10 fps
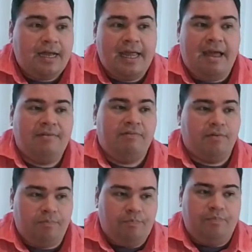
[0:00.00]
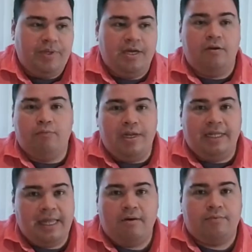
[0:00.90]
I haven't even begun
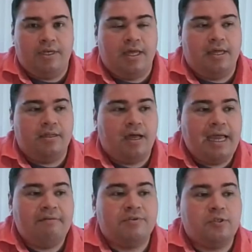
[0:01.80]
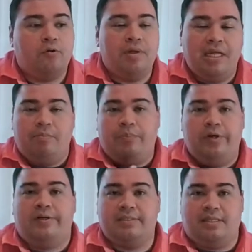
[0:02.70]
reading that one yet. I have so many
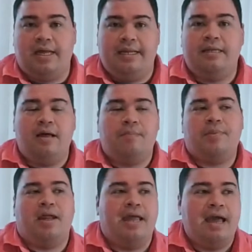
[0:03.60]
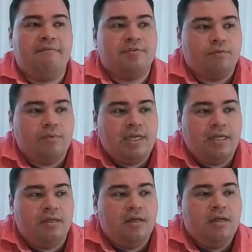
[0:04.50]
books lined up that I have to read.